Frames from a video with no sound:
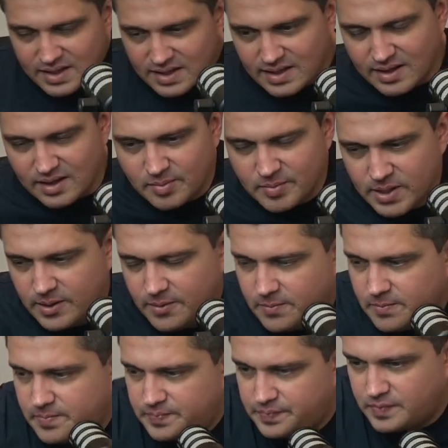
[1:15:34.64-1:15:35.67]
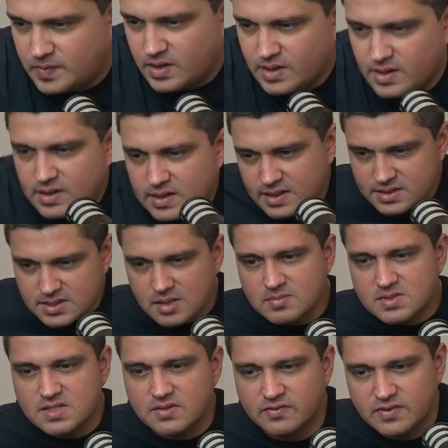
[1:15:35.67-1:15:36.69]
Yeah, I mean, in
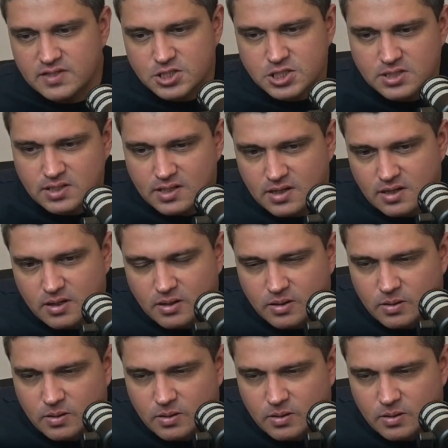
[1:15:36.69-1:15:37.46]
terms of the vision,